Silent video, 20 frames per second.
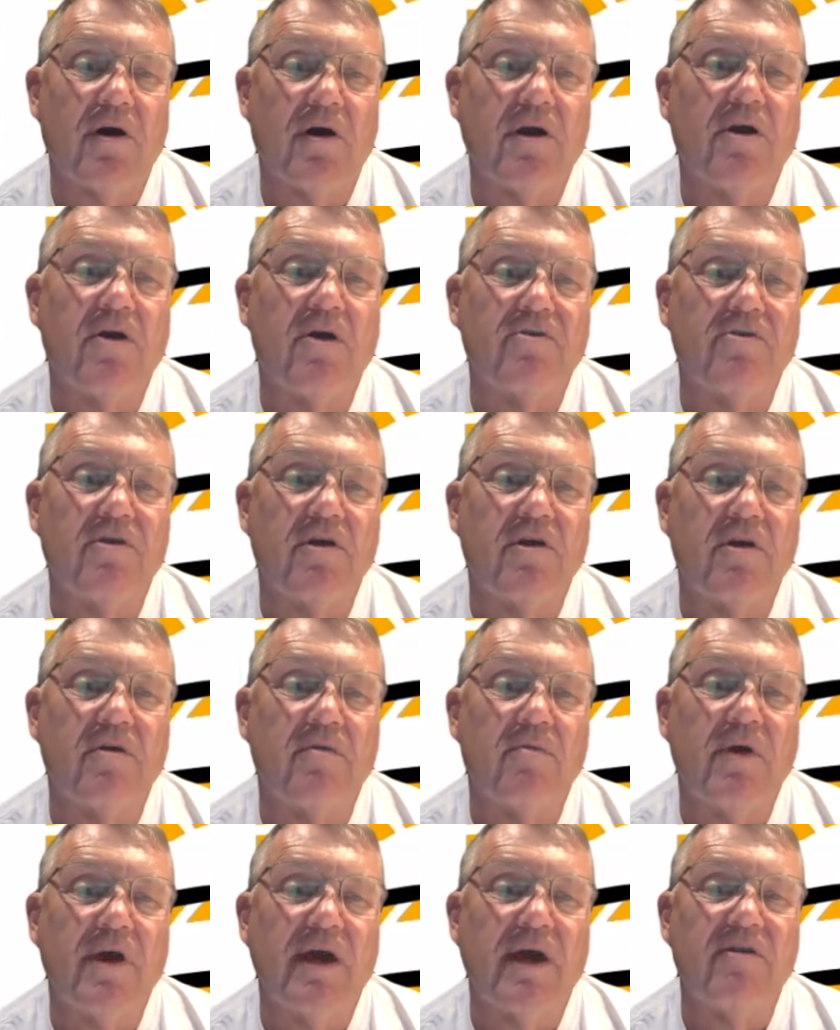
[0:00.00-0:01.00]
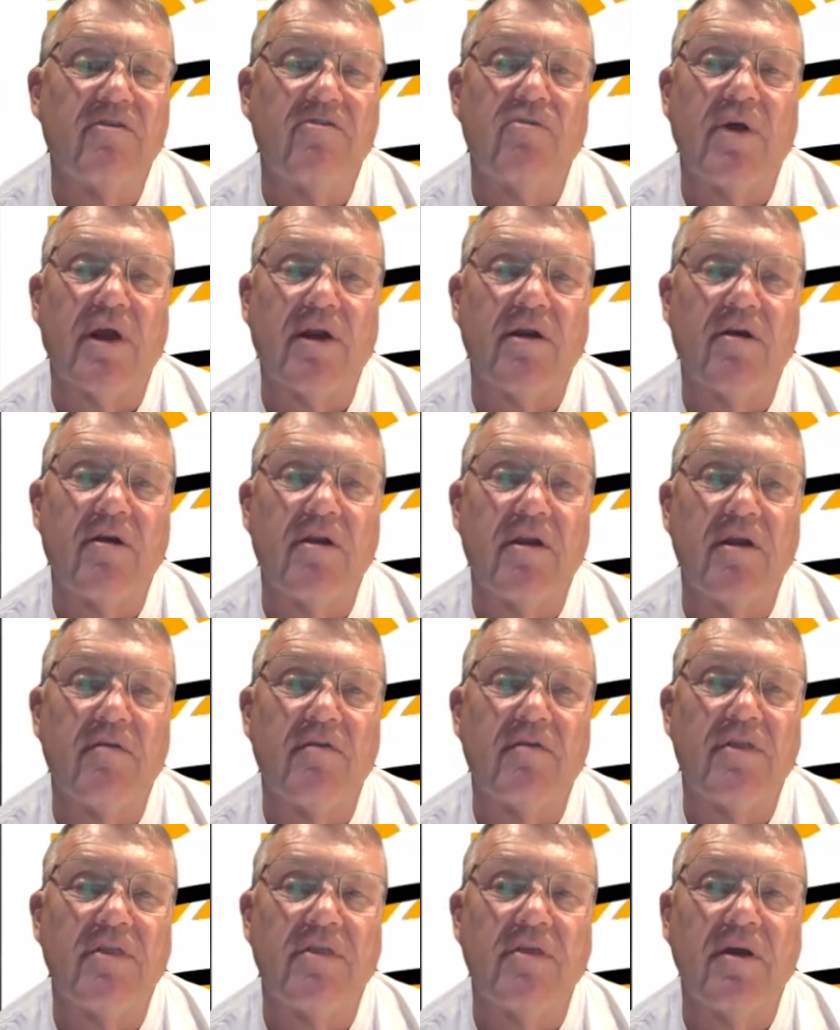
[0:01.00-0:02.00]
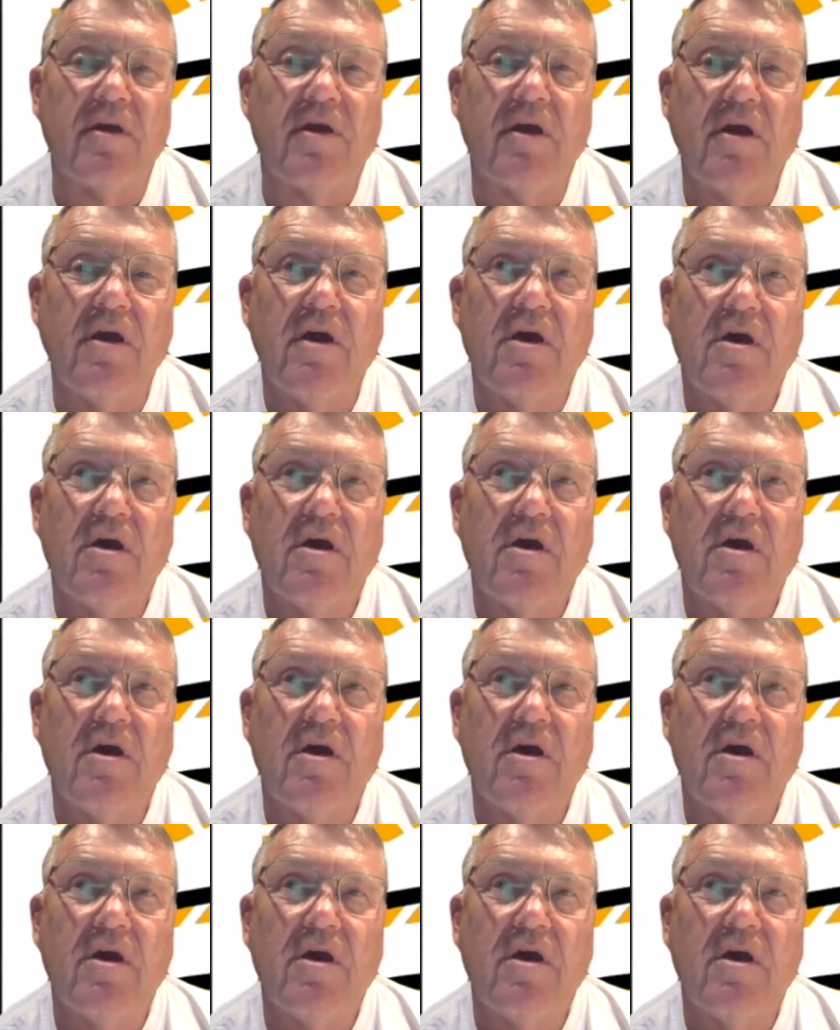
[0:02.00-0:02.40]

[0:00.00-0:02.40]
coaching, and we had his record and everything.